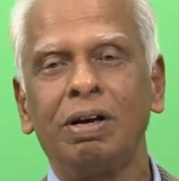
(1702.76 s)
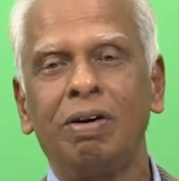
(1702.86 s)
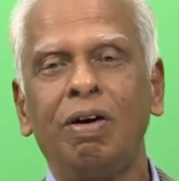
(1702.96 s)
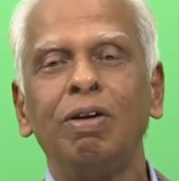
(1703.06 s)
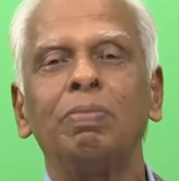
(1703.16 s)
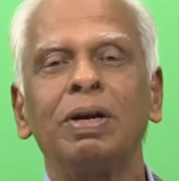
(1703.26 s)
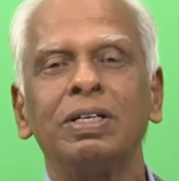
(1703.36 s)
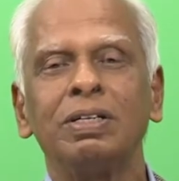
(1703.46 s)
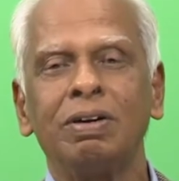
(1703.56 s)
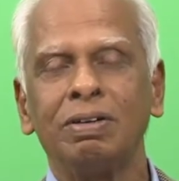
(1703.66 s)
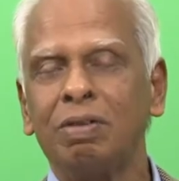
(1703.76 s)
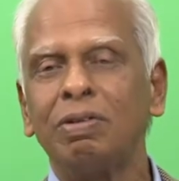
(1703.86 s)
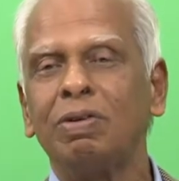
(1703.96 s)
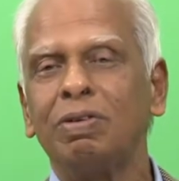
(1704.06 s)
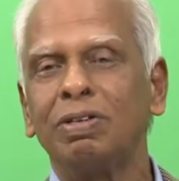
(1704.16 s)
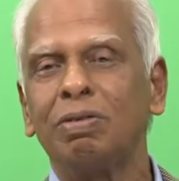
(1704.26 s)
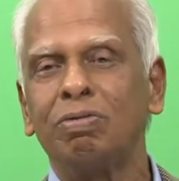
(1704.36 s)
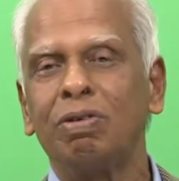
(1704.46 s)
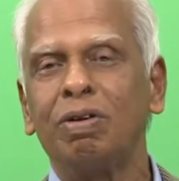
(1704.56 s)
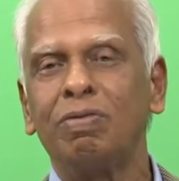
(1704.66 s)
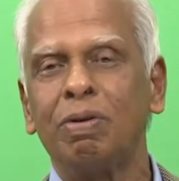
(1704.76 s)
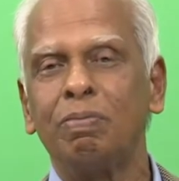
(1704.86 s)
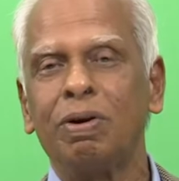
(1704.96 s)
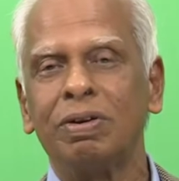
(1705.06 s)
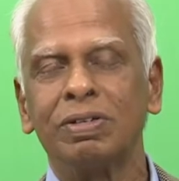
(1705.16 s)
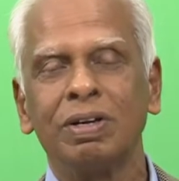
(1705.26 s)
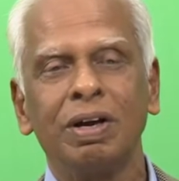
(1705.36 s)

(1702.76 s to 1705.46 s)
Everything was full of champakas.